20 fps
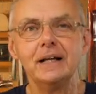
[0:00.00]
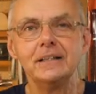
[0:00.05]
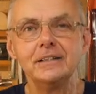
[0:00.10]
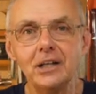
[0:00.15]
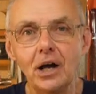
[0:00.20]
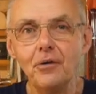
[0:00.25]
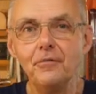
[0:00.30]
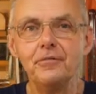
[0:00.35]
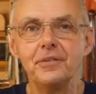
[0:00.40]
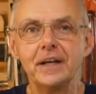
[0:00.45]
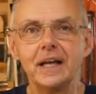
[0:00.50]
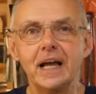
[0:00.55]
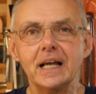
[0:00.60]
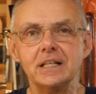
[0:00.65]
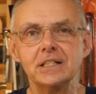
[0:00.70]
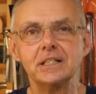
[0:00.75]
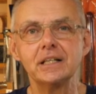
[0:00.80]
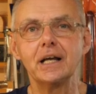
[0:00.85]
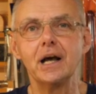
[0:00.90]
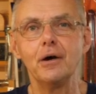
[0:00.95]
Don't forget
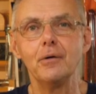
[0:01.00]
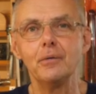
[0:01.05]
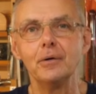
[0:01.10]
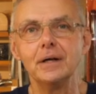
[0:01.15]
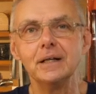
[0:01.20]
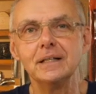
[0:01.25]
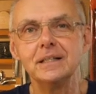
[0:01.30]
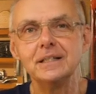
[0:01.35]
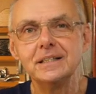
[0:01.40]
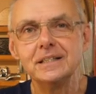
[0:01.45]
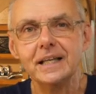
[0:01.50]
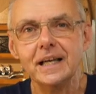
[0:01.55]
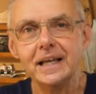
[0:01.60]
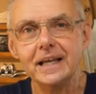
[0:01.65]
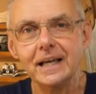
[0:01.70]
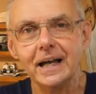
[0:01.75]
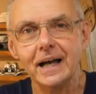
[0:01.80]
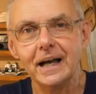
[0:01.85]
to go and see